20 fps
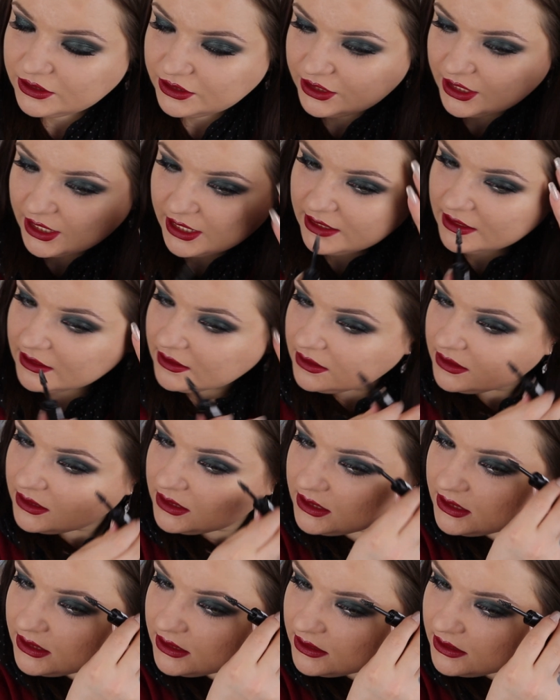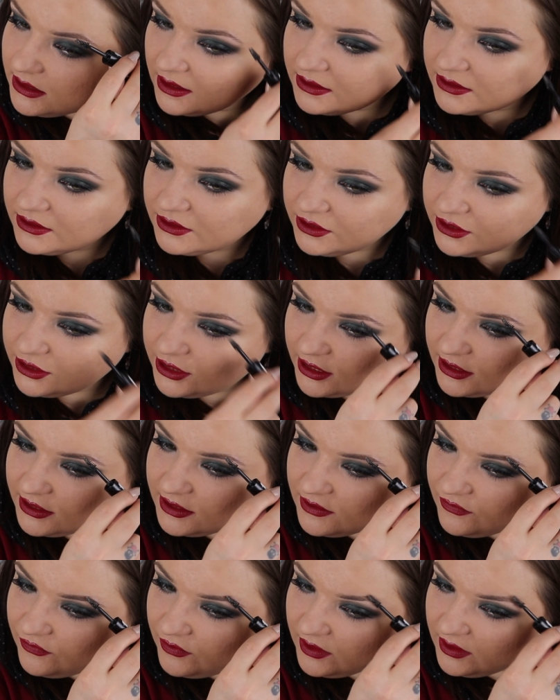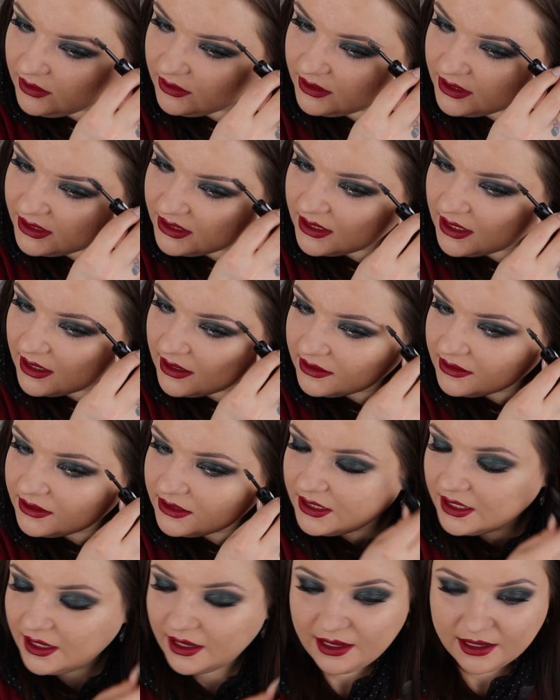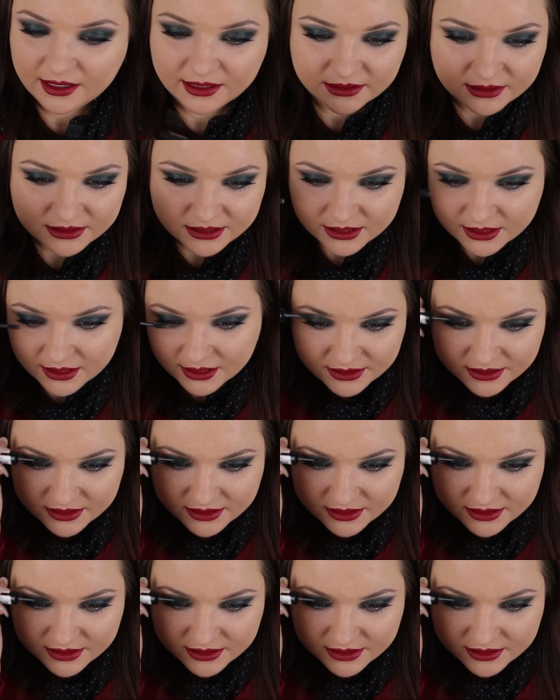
gelled and just filled in a tad,